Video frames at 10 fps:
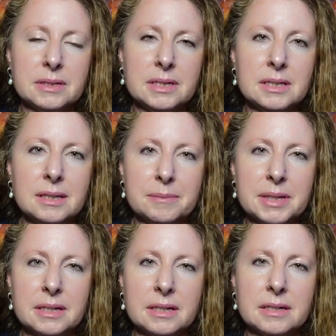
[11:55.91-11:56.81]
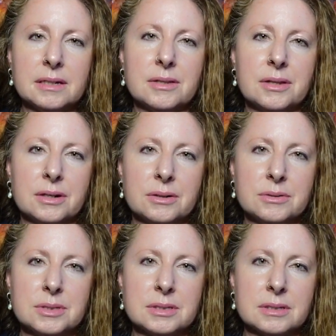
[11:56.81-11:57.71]
eliminate
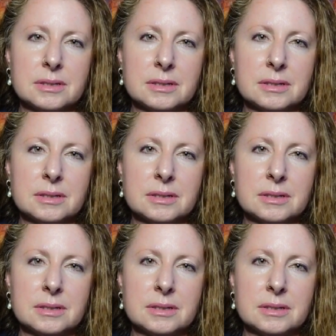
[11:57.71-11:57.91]
those